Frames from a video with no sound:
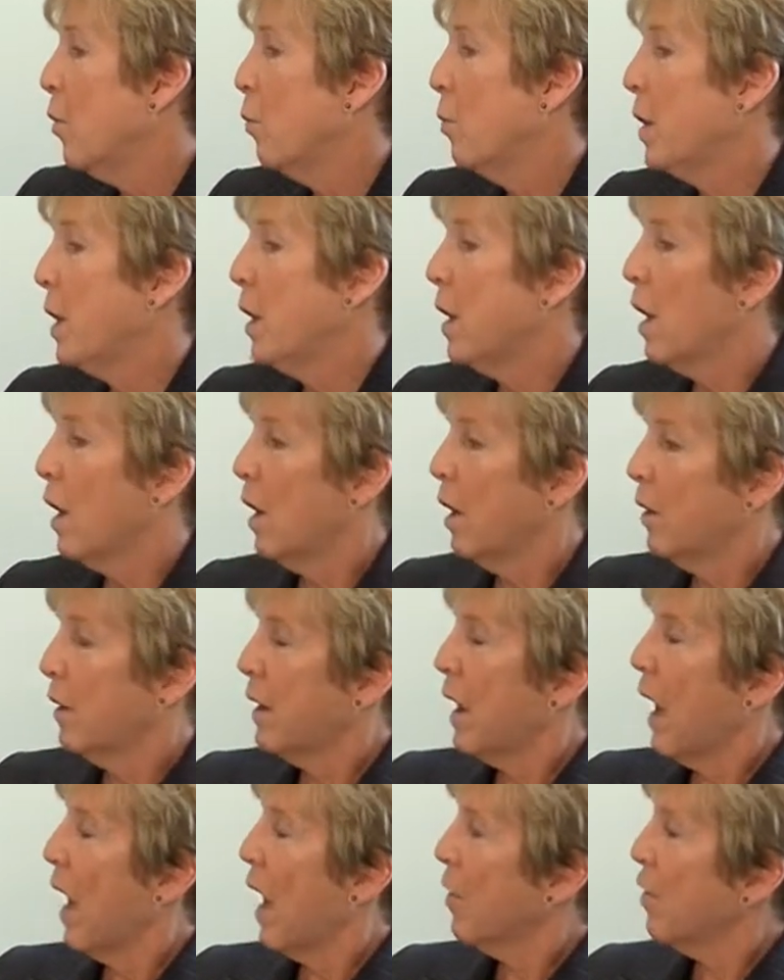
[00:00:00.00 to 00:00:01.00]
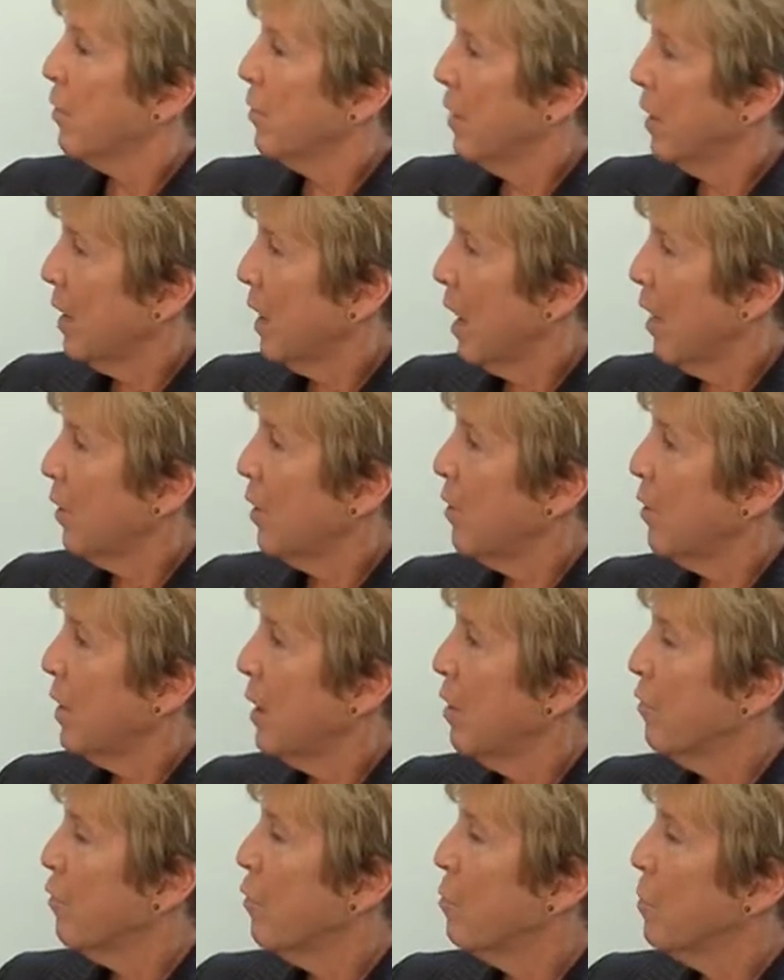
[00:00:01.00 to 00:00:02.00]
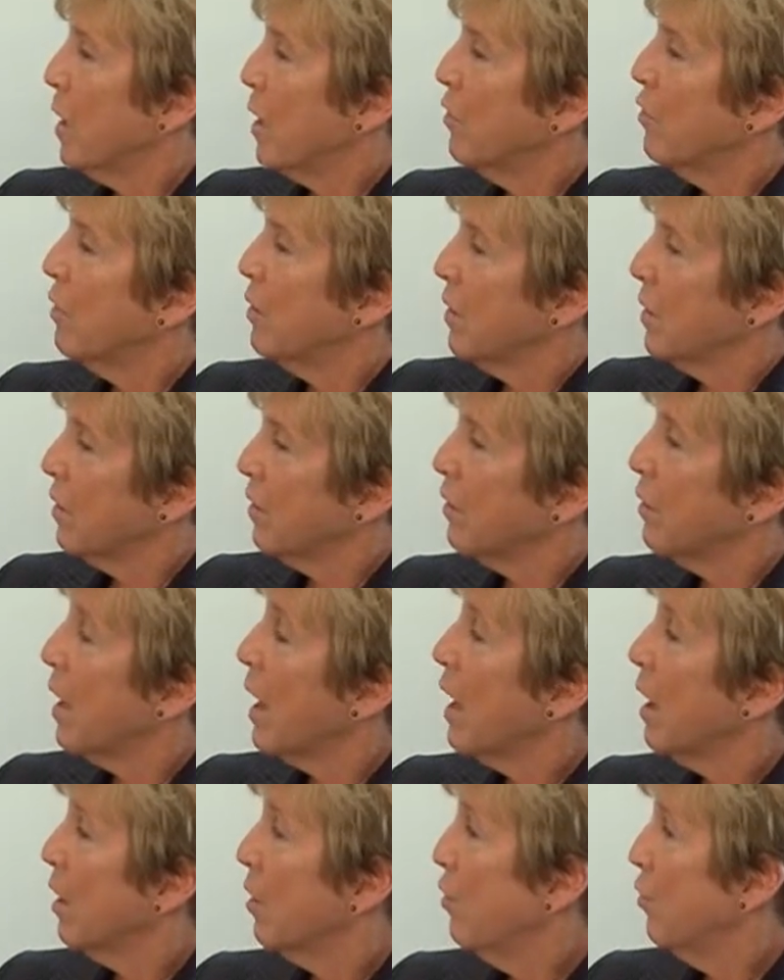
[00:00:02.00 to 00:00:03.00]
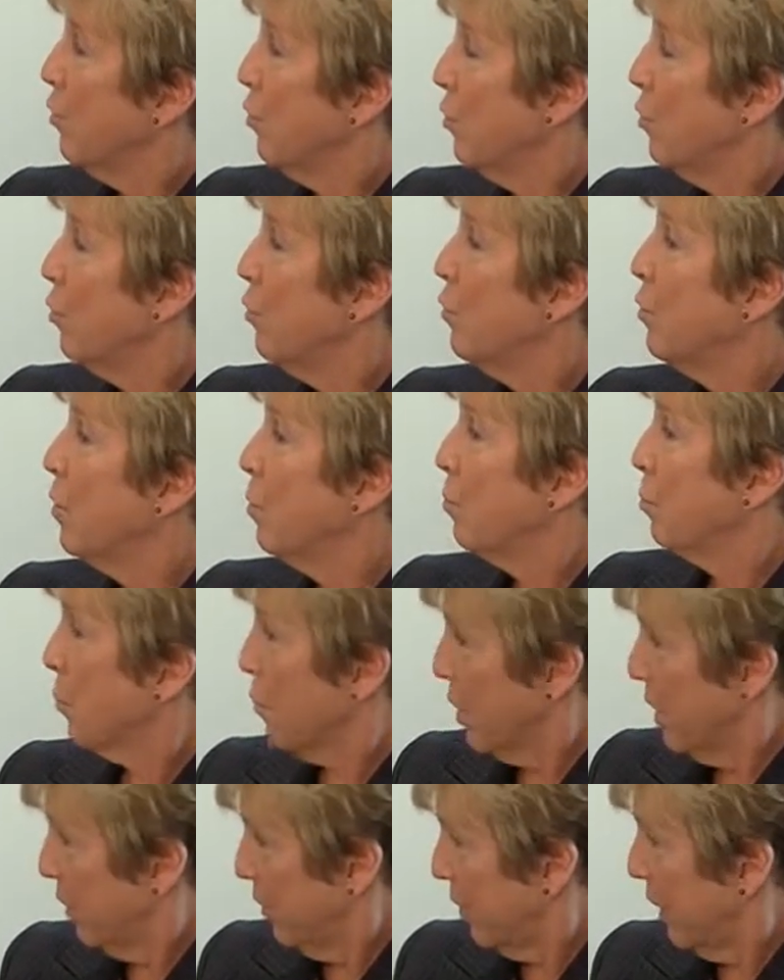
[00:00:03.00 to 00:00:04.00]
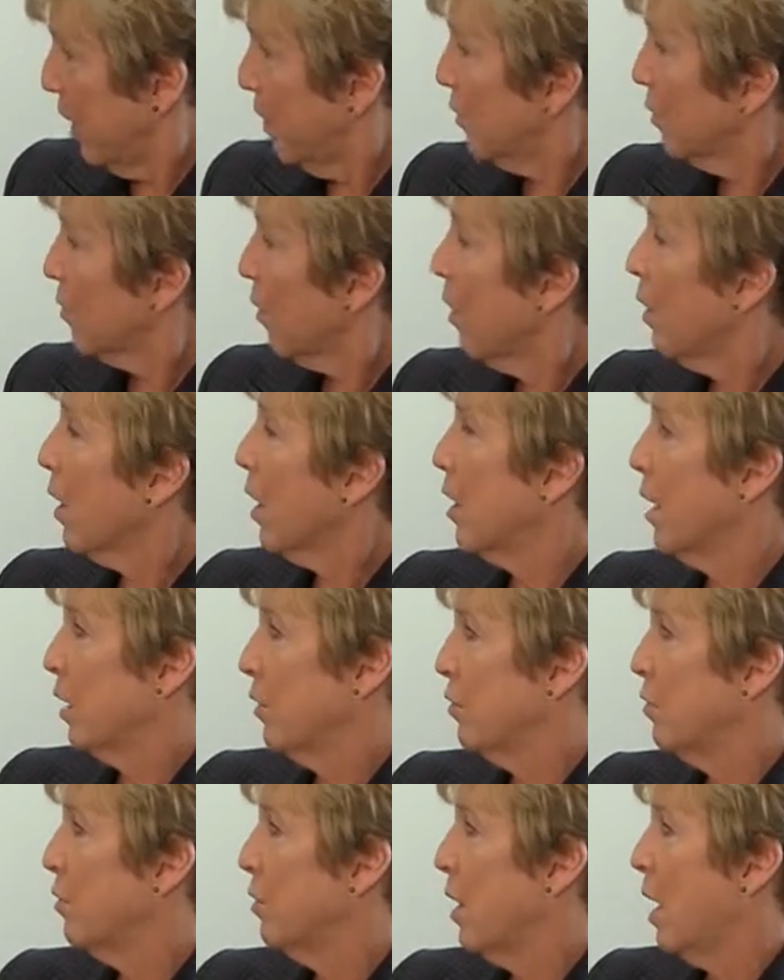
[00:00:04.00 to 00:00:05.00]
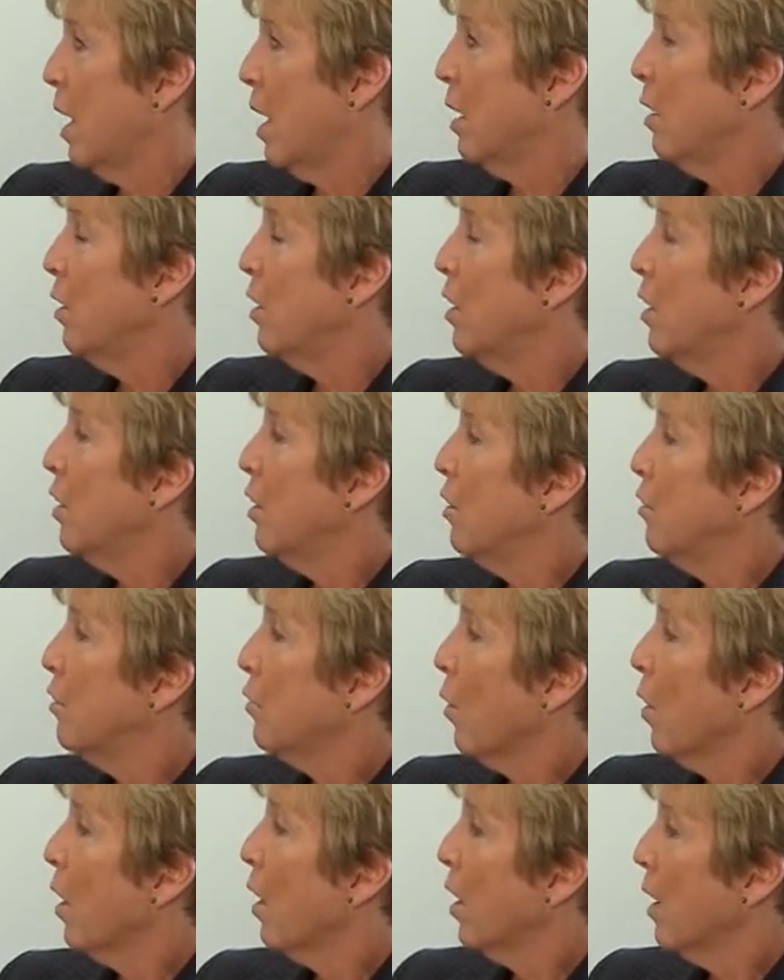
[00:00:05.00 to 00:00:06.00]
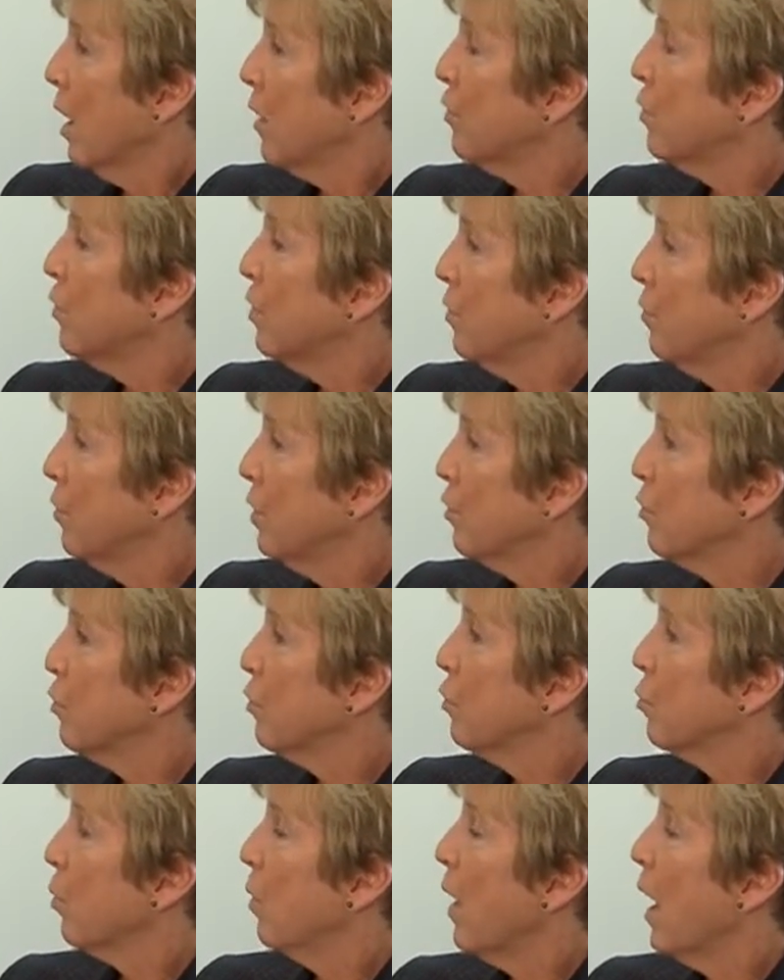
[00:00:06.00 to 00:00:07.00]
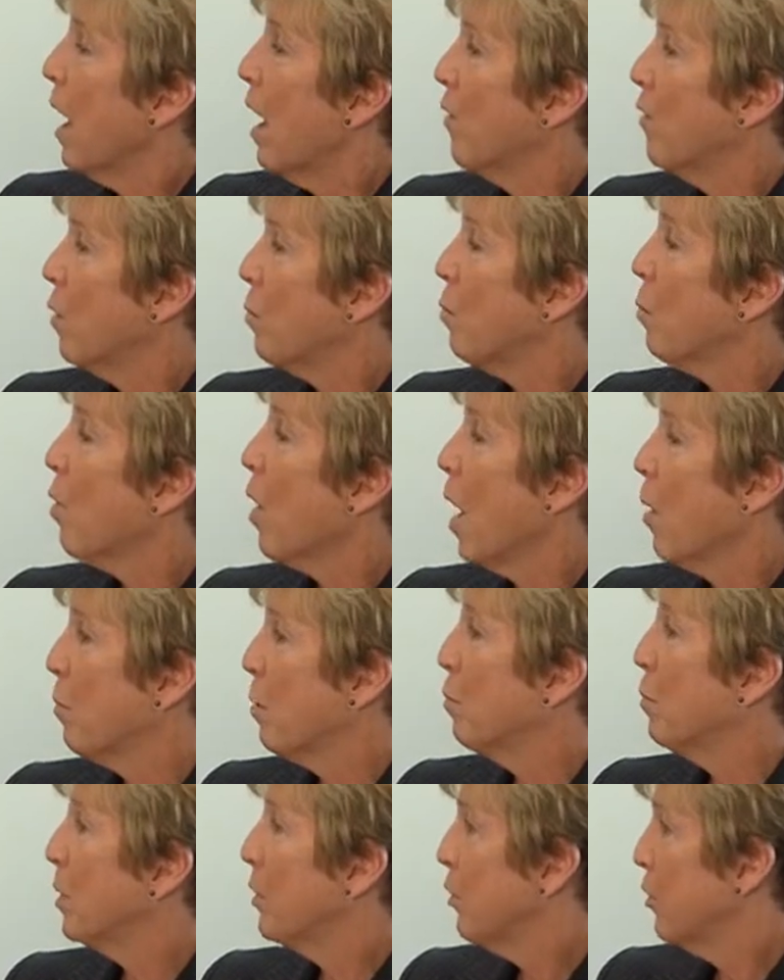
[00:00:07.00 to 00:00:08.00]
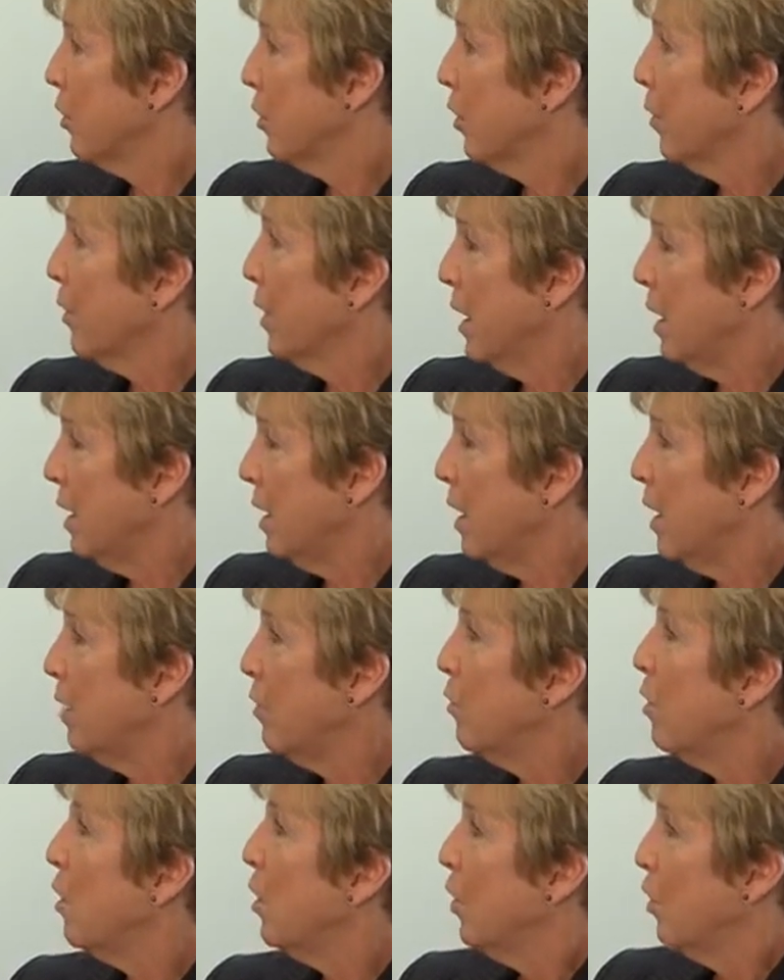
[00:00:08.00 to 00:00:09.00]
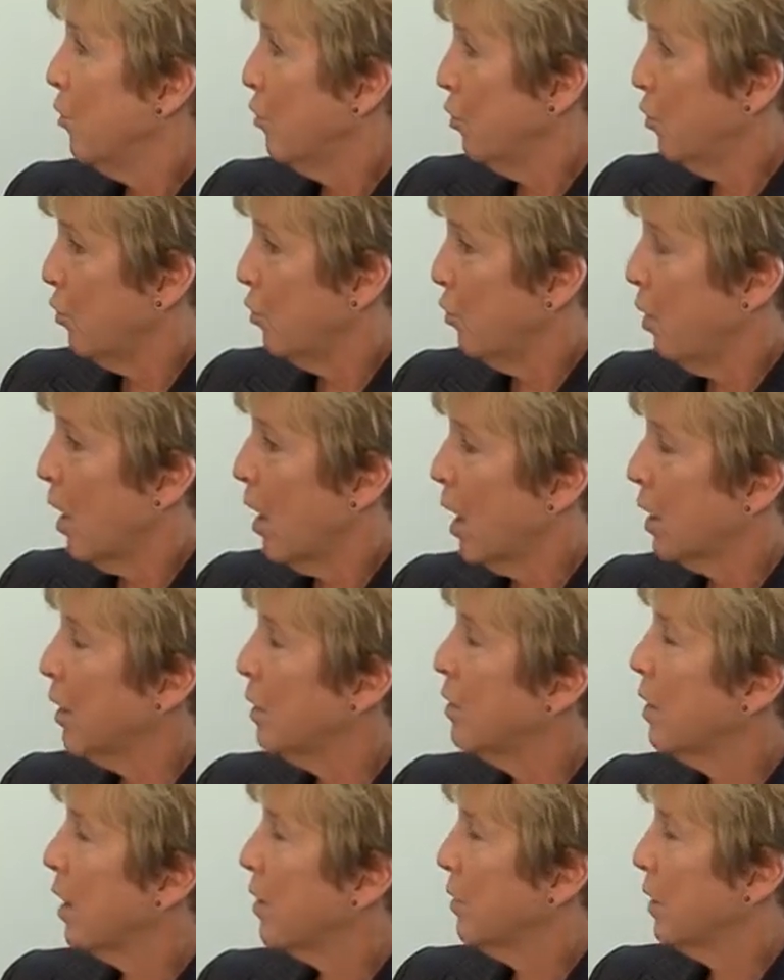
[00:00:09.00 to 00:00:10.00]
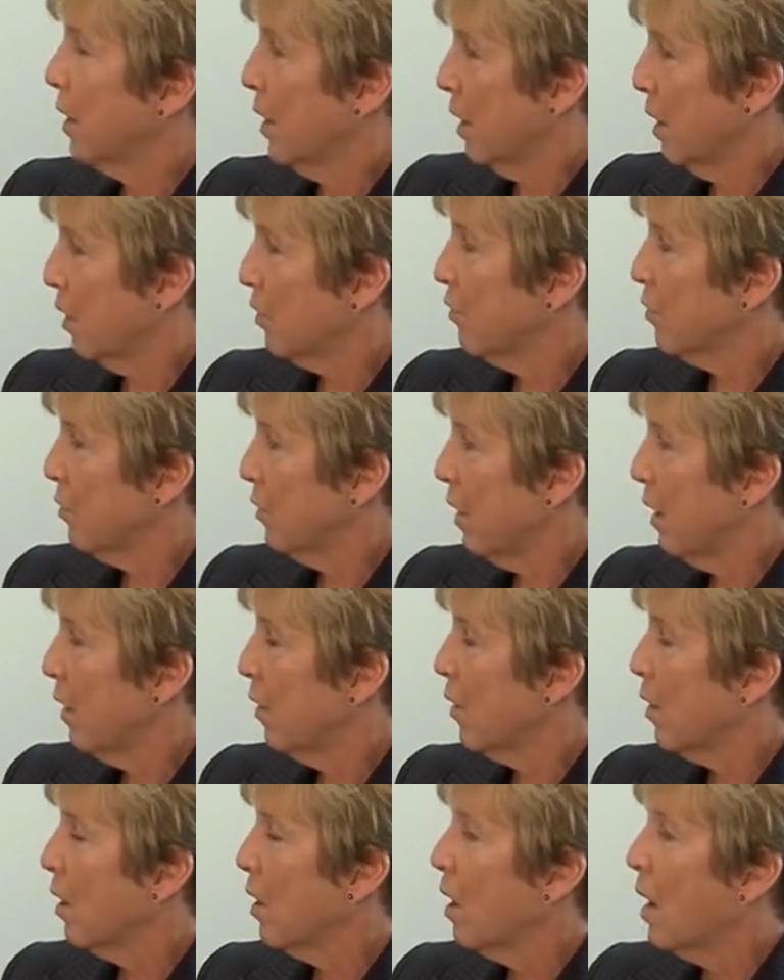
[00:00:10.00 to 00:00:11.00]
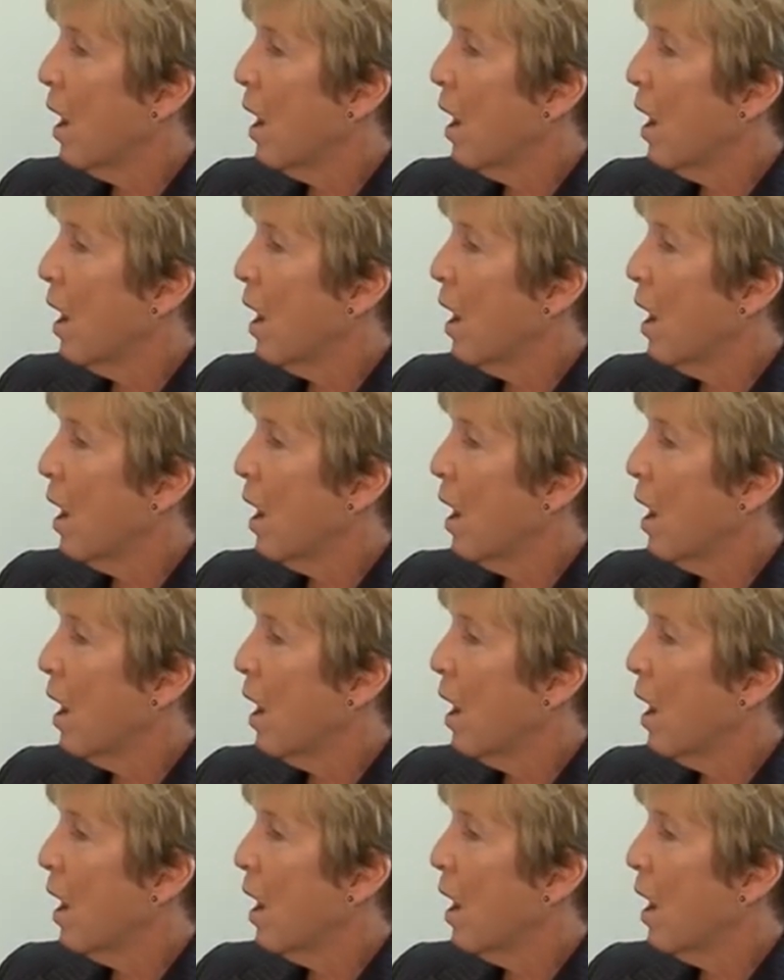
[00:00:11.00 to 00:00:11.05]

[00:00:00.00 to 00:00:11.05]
We gather together the information that is taken to the precincts on Election Day, so our election officials will have the proper material they need to conduct the election there.